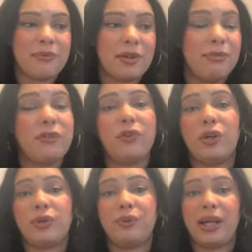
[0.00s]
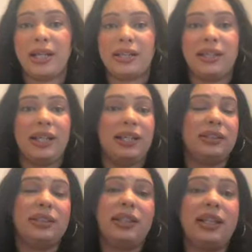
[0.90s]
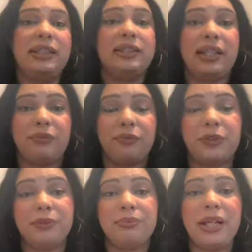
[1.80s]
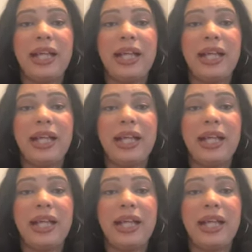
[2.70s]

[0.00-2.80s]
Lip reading: before we're waiting to get into the exam room,